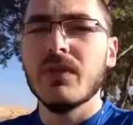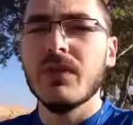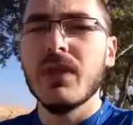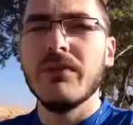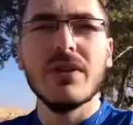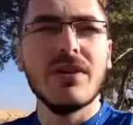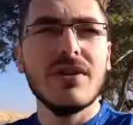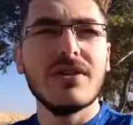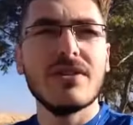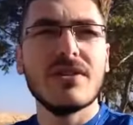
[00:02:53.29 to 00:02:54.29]
Okay,
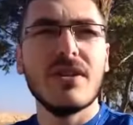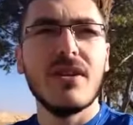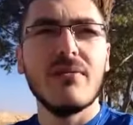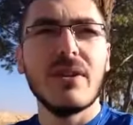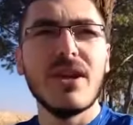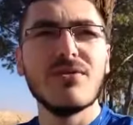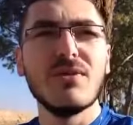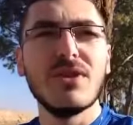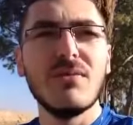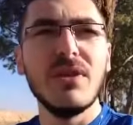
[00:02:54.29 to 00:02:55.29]
because um, as
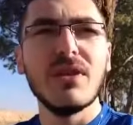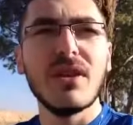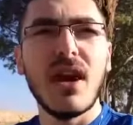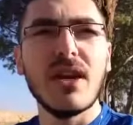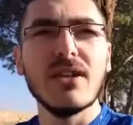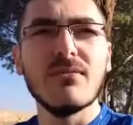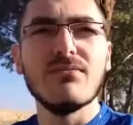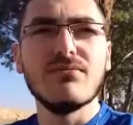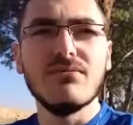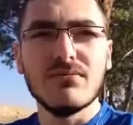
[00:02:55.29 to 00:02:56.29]
we speak, I am
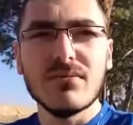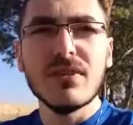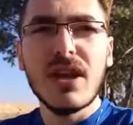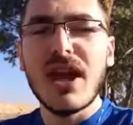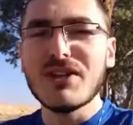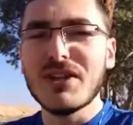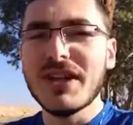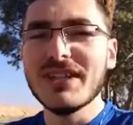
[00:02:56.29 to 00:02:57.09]
actually